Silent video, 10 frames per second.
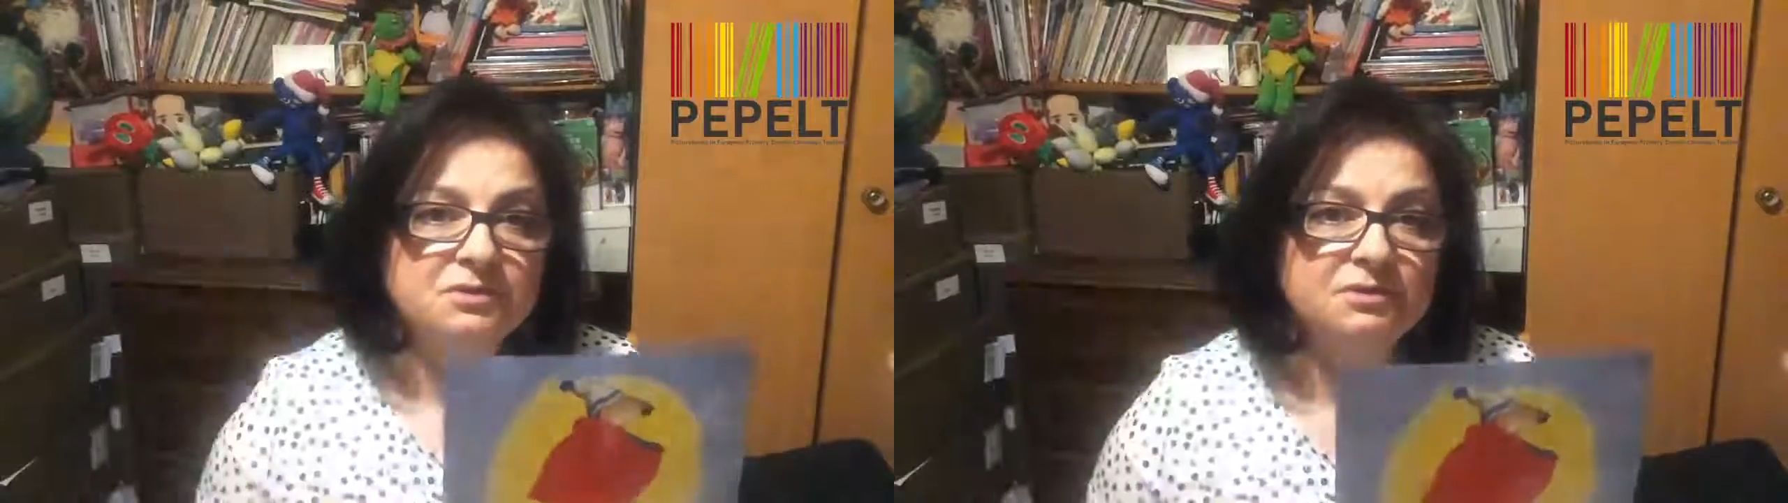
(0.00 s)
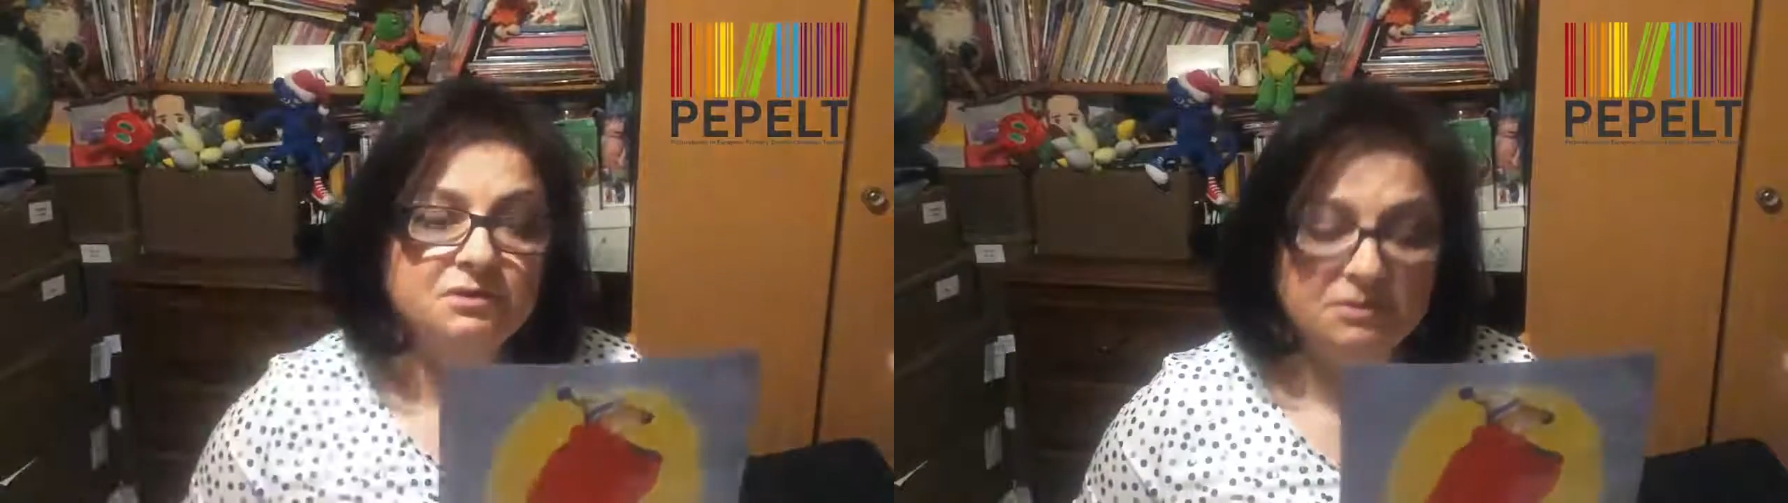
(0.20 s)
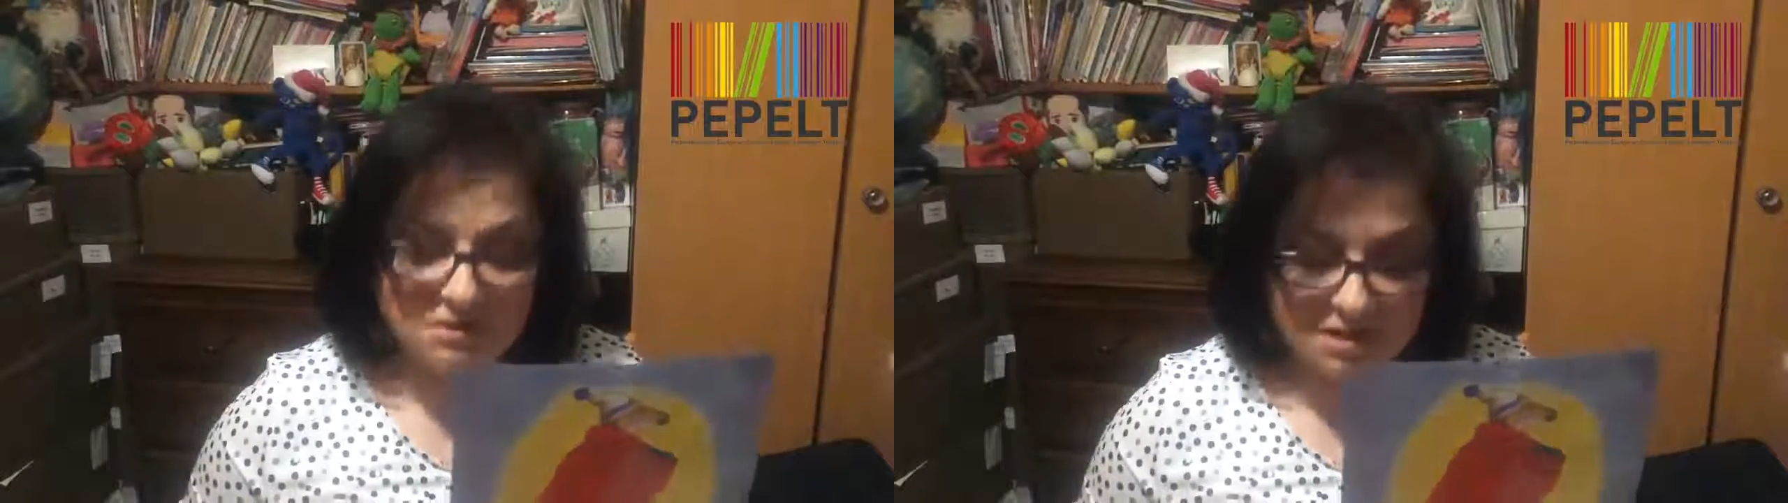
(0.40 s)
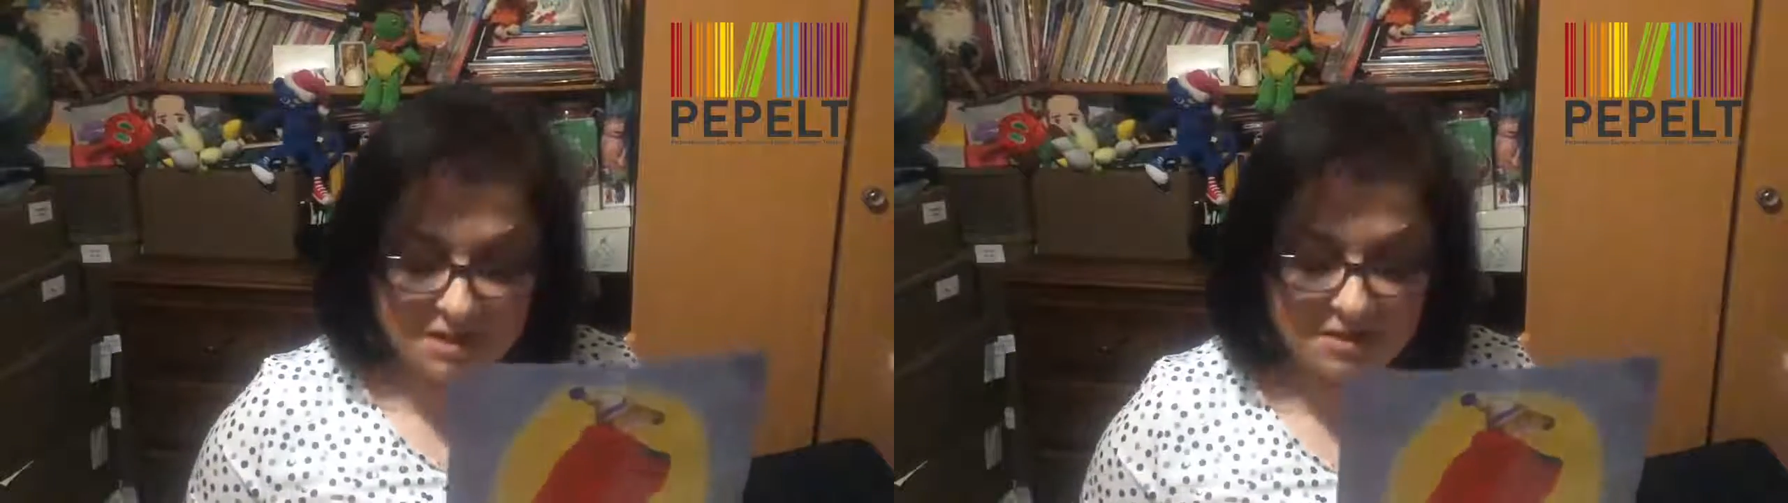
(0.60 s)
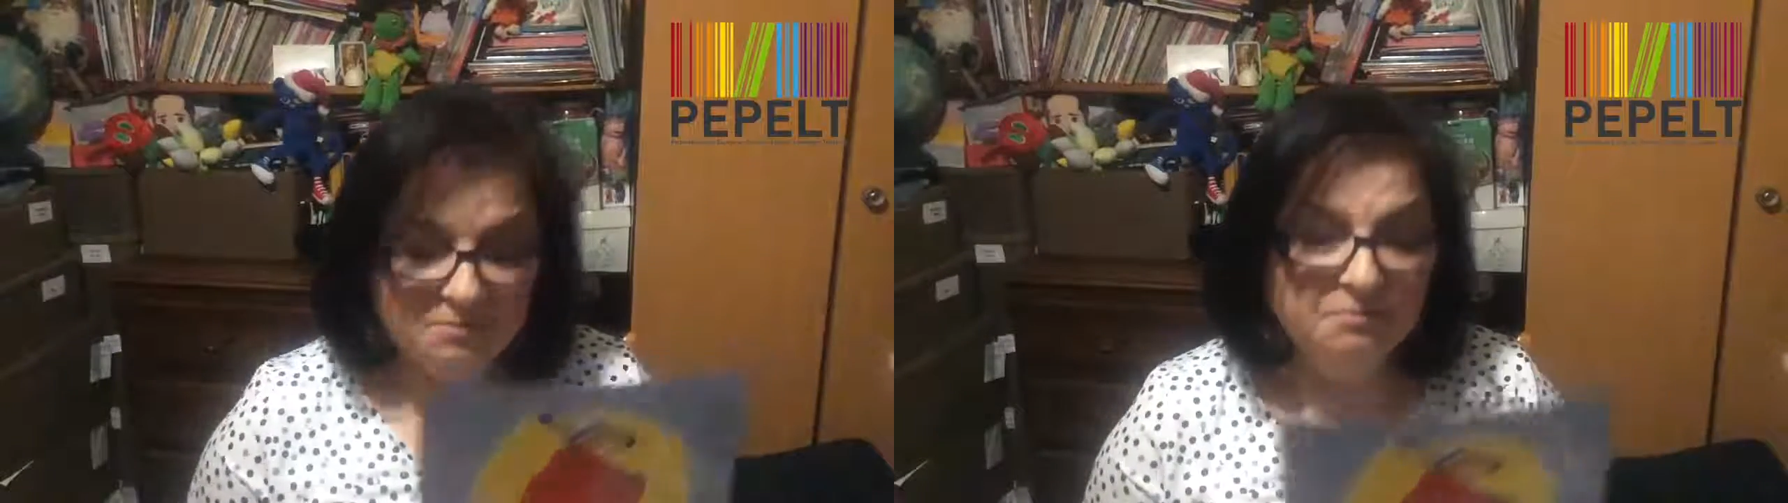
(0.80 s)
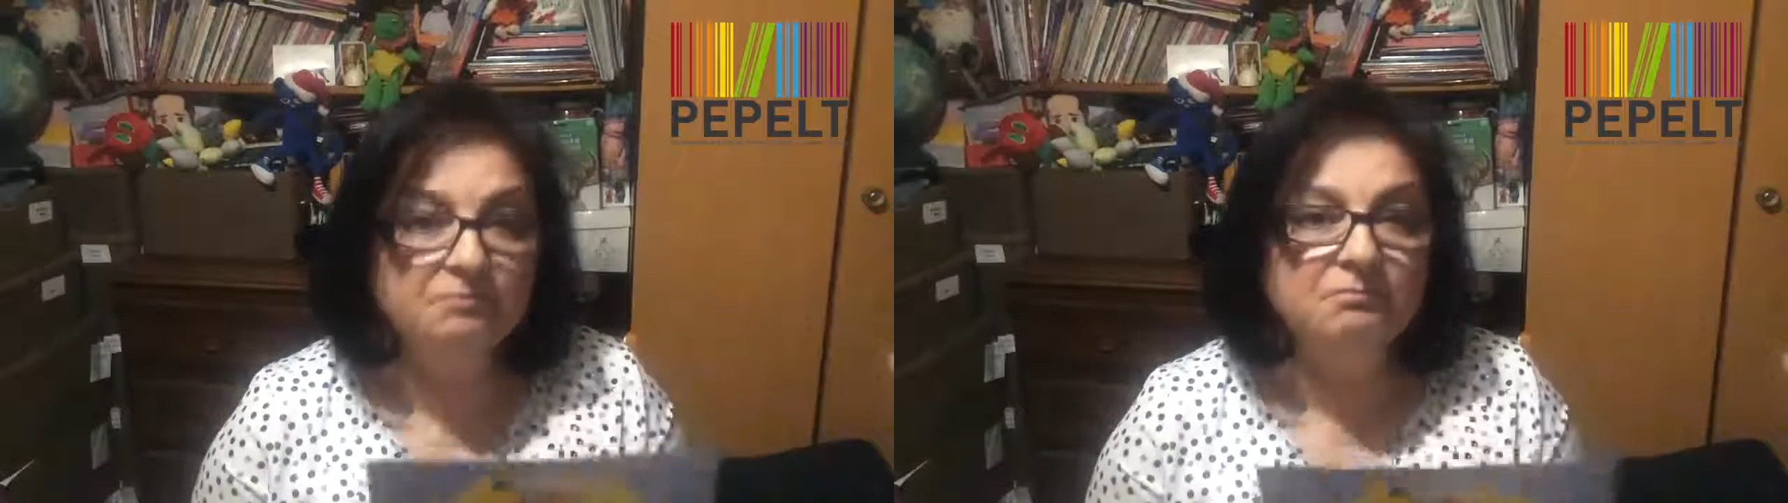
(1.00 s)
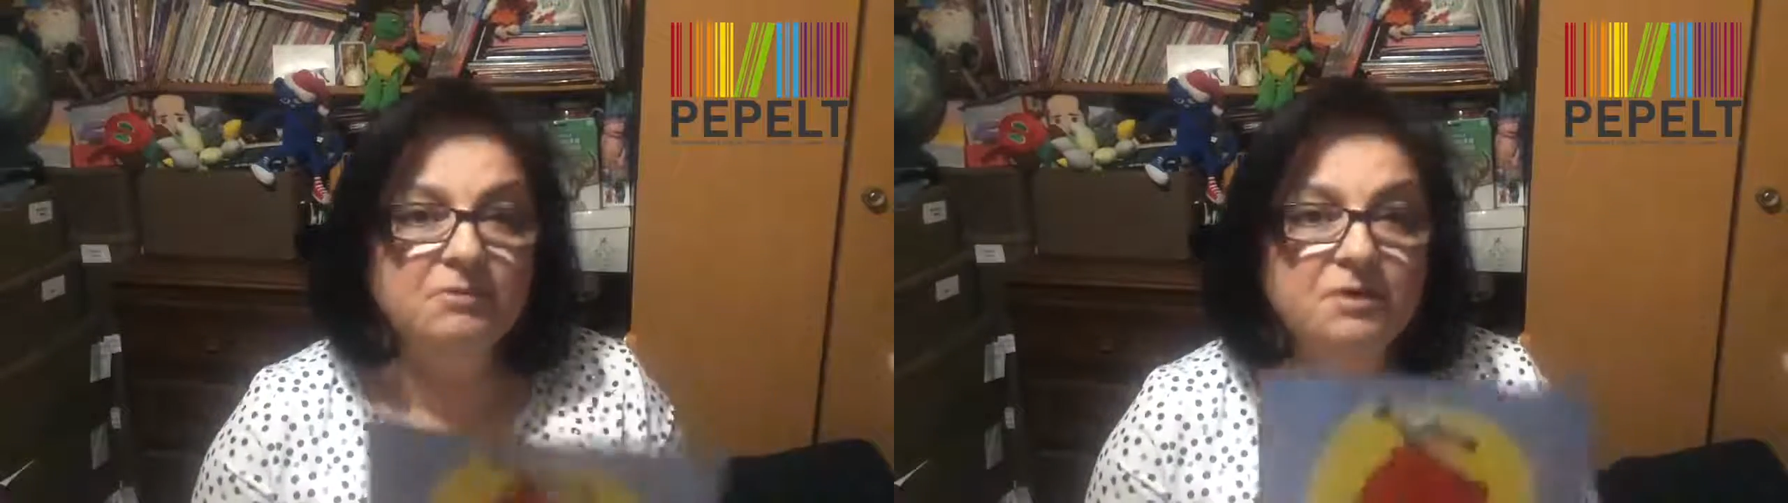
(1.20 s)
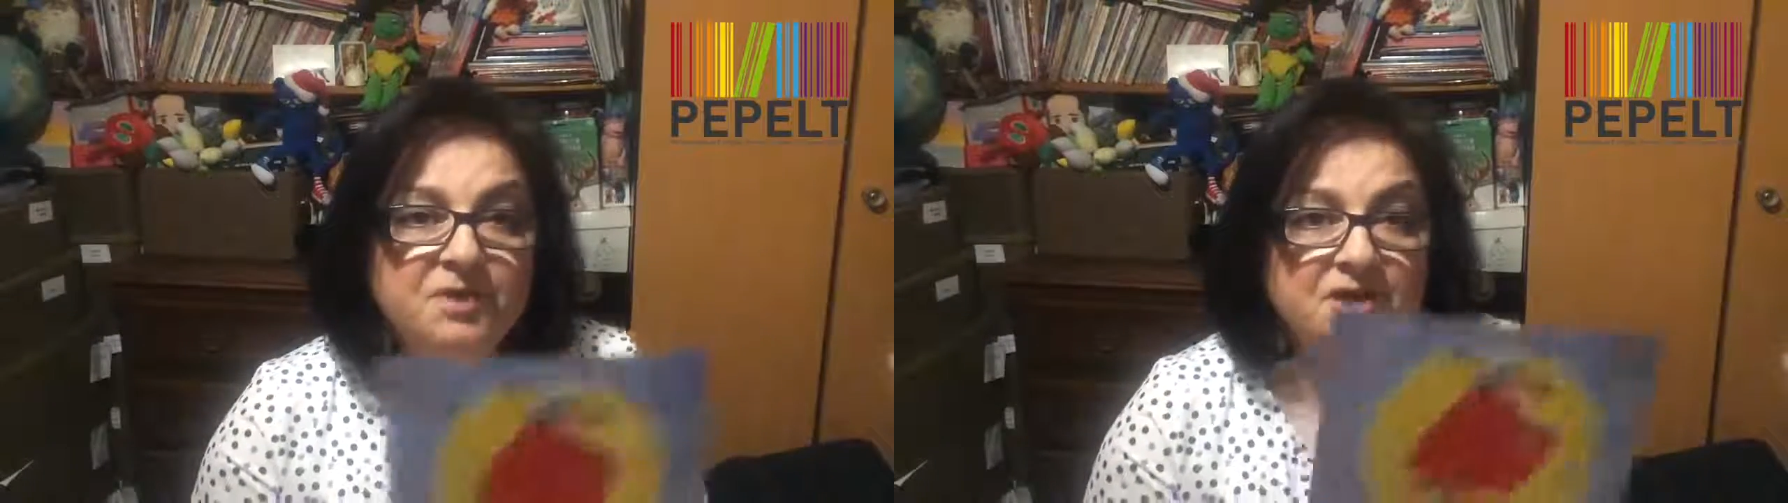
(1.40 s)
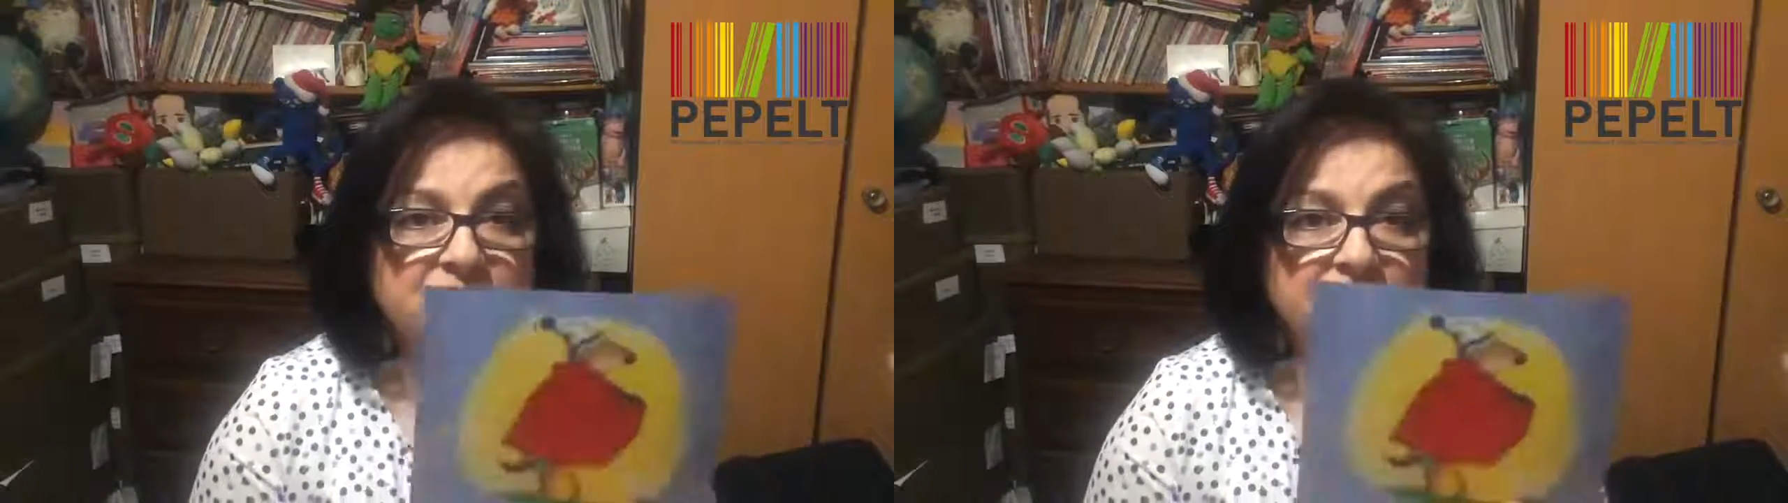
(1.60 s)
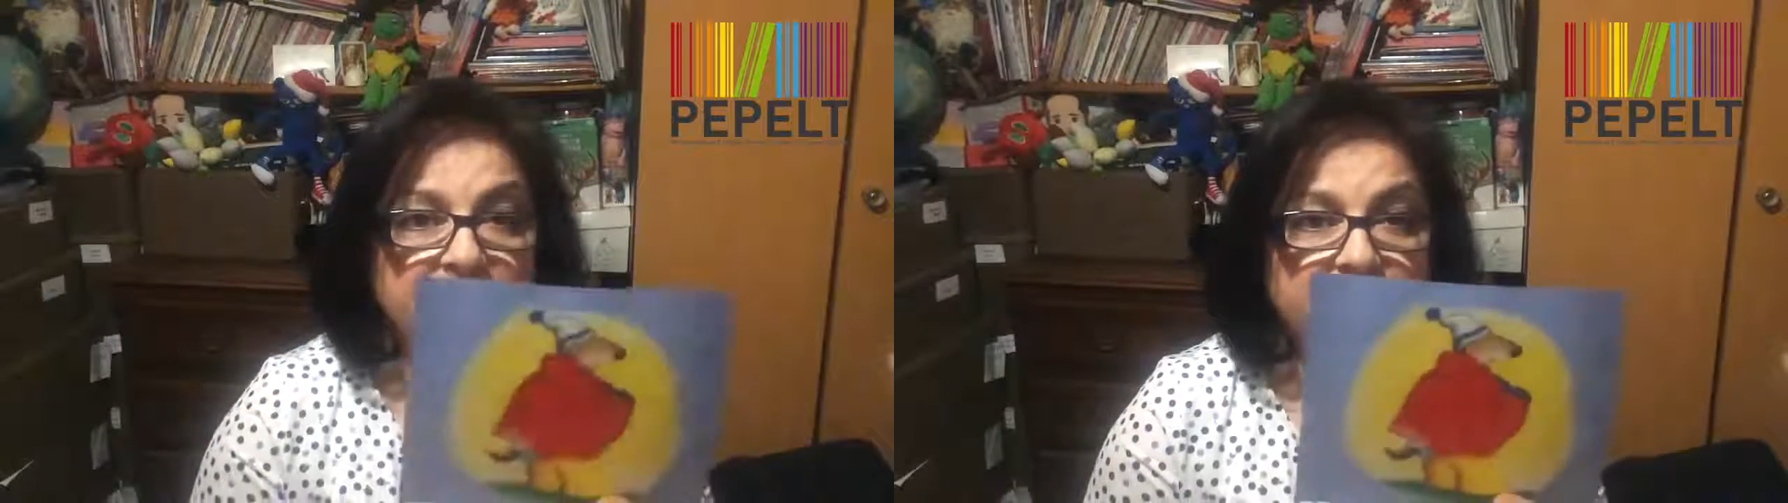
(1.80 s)
a
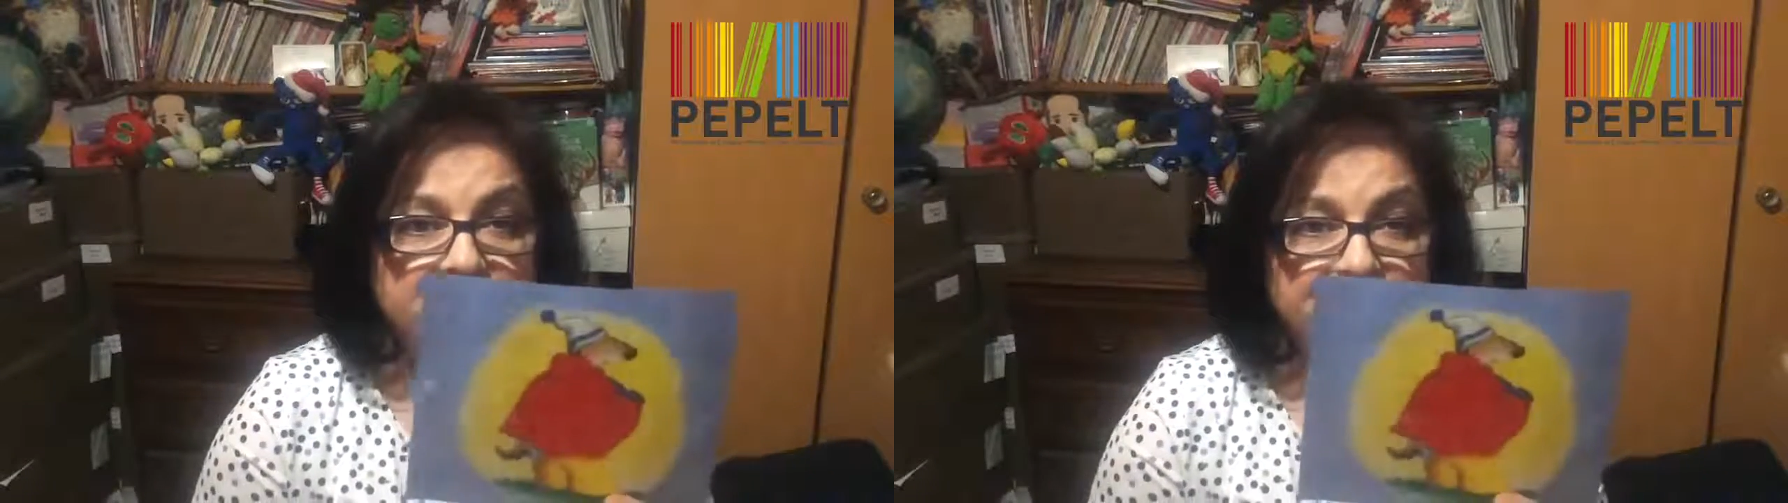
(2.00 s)
picture.